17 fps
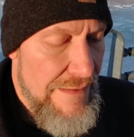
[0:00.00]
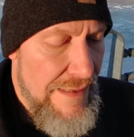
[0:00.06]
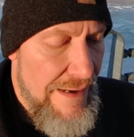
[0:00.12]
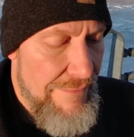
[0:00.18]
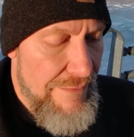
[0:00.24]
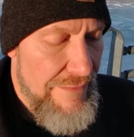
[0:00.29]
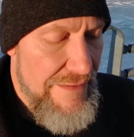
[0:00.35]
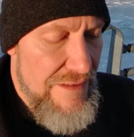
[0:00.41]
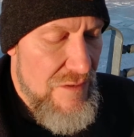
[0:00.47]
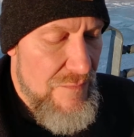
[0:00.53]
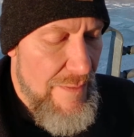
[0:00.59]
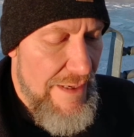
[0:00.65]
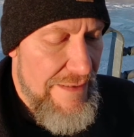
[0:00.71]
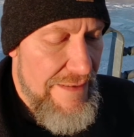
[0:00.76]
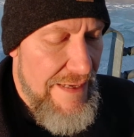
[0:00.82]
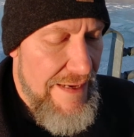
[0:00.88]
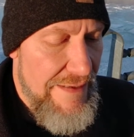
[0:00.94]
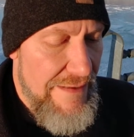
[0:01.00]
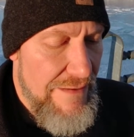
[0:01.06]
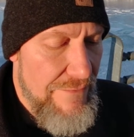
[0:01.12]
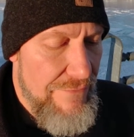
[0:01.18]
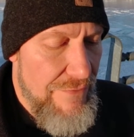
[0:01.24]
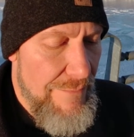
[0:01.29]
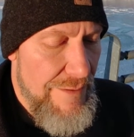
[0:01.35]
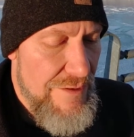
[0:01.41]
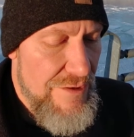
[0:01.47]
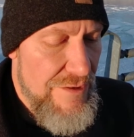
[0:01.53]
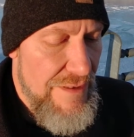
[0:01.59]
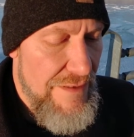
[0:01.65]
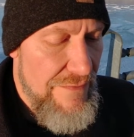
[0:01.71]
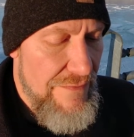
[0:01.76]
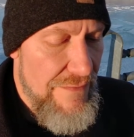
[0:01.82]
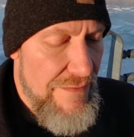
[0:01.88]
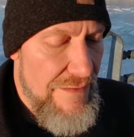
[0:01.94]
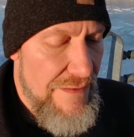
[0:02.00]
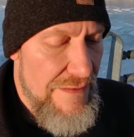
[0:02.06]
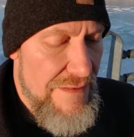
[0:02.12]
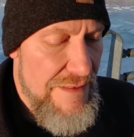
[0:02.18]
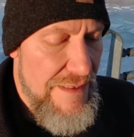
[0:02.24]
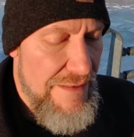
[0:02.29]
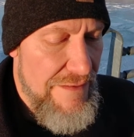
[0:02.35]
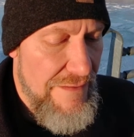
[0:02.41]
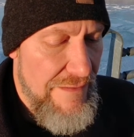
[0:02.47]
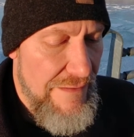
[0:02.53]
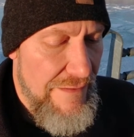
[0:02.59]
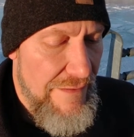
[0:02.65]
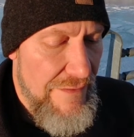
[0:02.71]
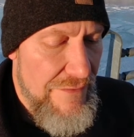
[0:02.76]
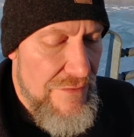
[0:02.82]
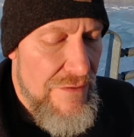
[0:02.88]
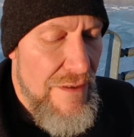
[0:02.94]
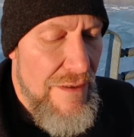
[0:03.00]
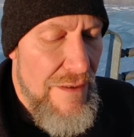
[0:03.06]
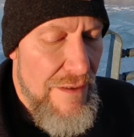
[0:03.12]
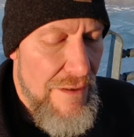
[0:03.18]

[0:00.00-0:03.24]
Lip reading: I released my dagger from its sheath and said to Clarice,